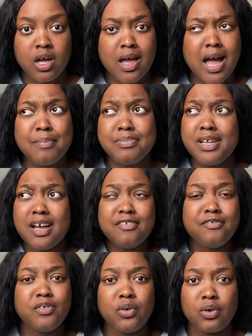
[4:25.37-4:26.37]
I
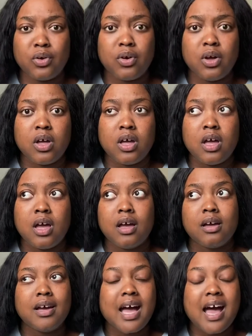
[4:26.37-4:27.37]

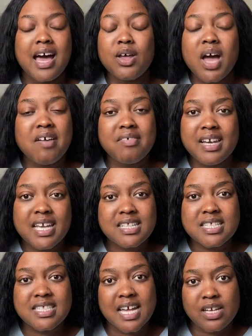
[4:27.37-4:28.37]
don't have a leg to
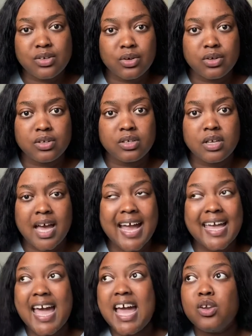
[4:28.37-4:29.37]
stand on. I
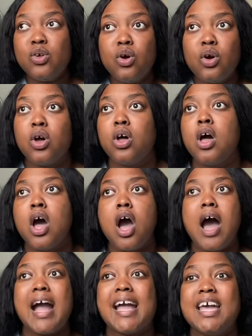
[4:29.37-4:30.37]
cannot,
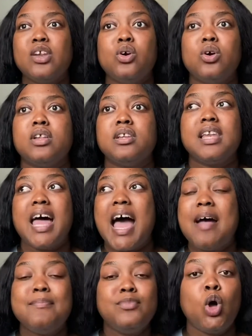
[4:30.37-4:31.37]
I'm
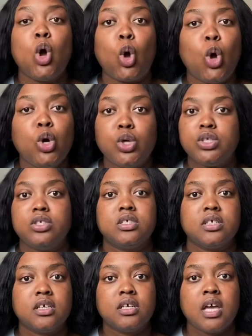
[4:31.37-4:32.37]
not good.
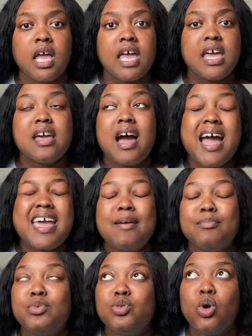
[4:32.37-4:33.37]
I
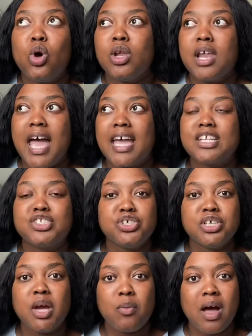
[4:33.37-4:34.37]
am not, like, do you
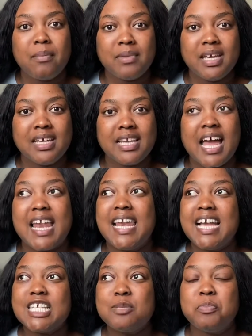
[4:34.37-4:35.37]
get what I mean? Like,
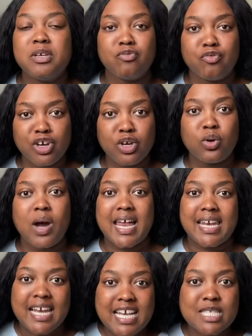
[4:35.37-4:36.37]
let's be real
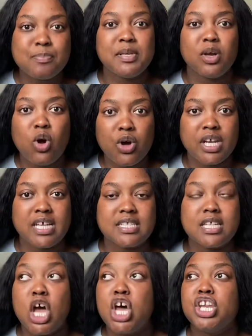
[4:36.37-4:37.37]
and let's be
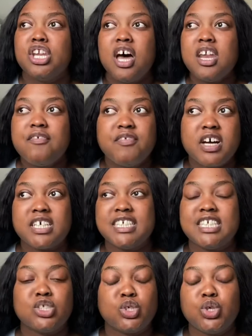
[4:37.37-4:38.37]
honest. None of us
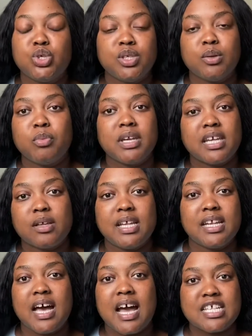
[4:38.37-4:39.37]
is good in
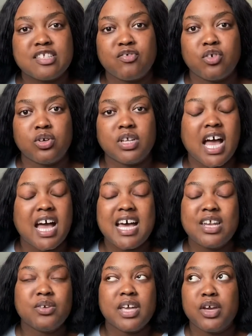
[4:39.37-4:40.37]
the eyes of God. I
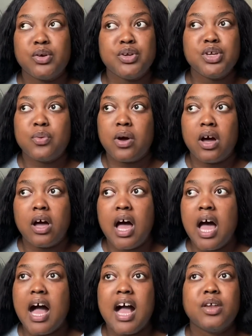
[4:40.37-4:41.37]
don't care who you are.
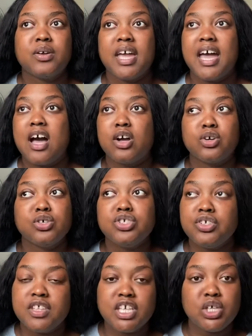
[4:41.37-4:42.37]
I don't care how good
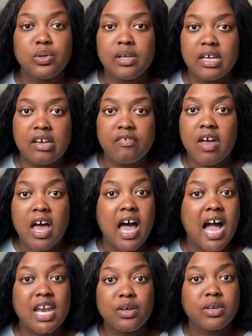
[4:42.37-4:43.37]
you think you live.
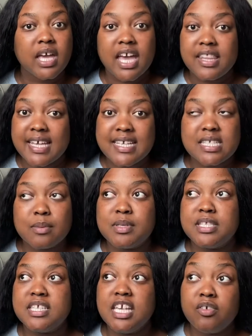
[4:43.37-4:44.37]
I don't care. There's some
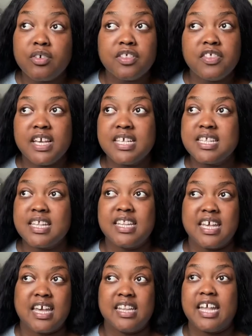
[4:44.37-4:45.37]
secret things in
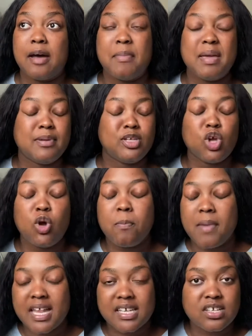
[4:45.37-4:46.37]
there that maybe no
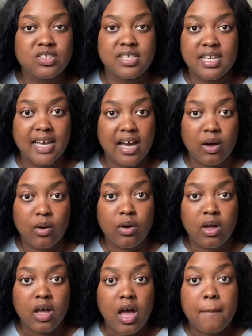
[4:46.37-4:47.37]
man could dig out.
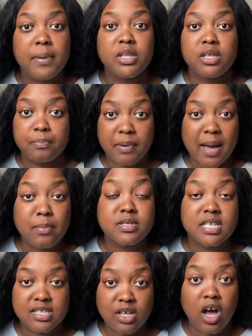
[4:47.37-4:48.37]
But the Bible
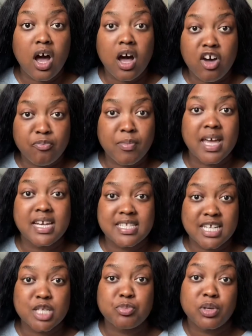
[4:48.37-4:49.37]
says the heart of man is
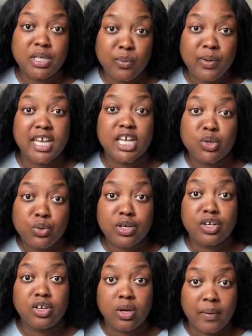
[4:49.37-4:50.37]
desperately wicked. Who
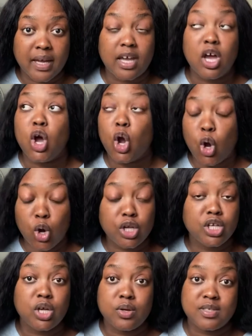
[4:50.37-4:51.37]
can know it? God
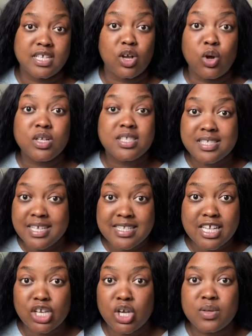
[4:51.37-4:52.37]
knows it. God sees
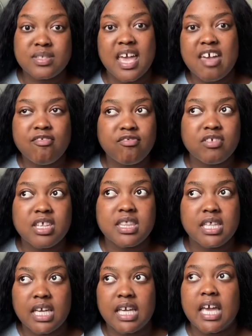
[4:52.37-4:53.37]
and knows
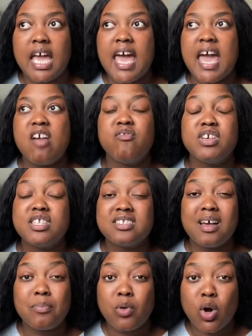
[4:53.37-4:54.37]
everything, every
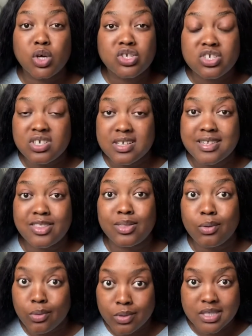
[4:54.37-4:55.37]
subconscious
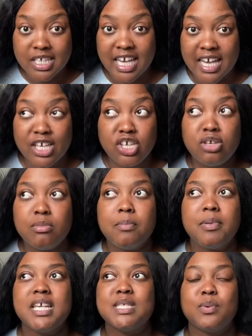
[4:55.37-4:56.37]
thought. Okay, human
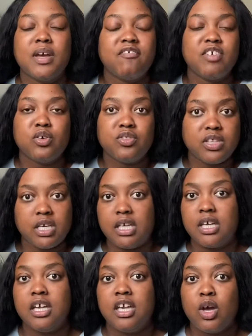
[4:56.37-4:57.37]
beings, we're filthy.
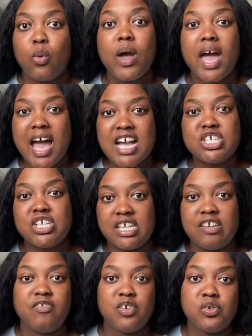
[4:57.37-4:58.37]
We're
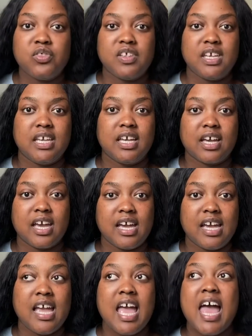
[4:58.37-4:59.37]
actually filthy,
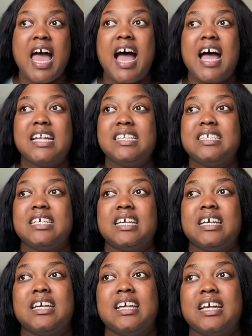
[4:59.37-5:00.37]
okay? And
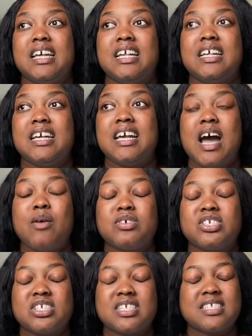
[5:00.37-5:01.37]
I
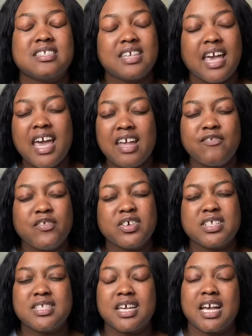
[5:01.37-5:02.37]
was just scared for a
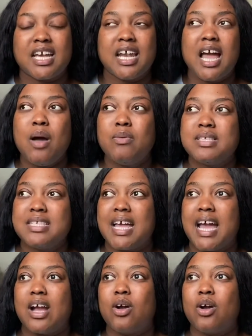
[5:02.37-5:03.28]
second. I was like,